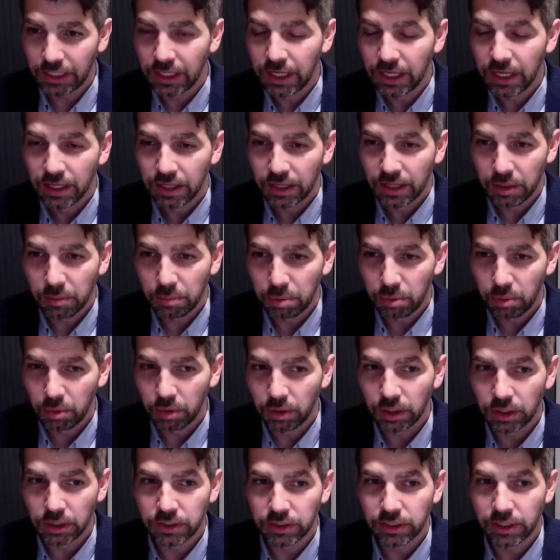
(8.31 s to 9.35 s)
the
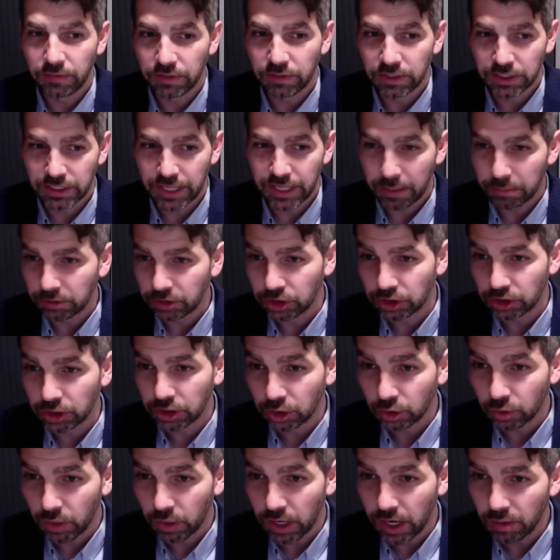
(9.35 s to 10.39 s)
importance of establishing
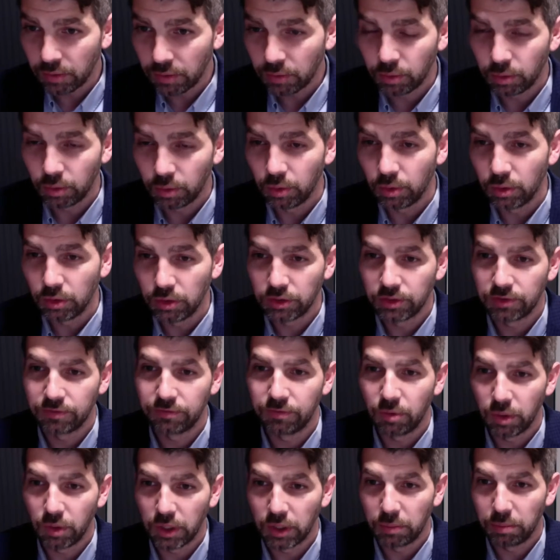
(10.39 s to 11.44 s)
ground rules for
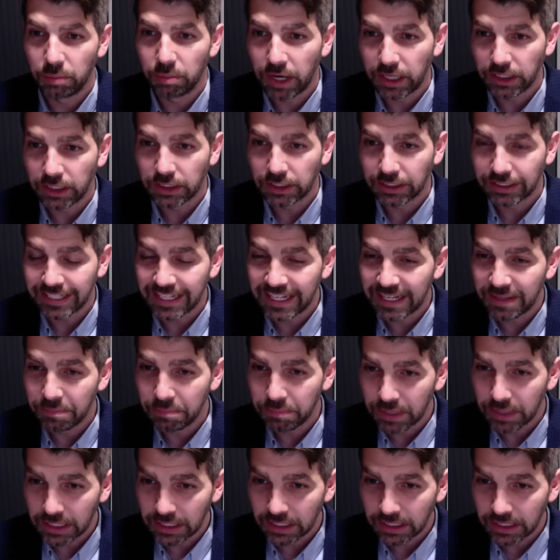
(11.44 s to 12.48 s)
your project team
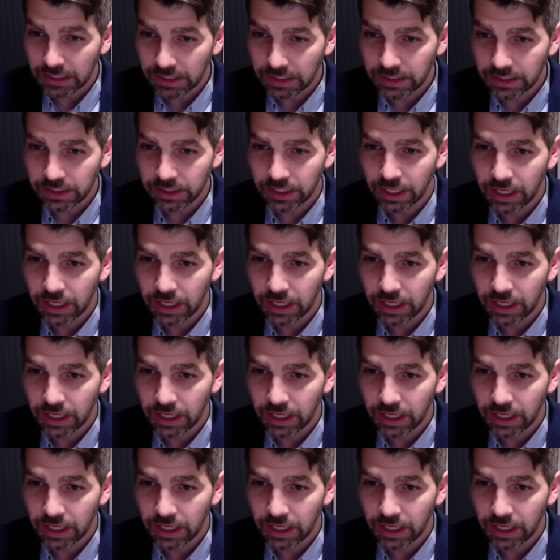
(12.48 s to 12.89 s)
meetings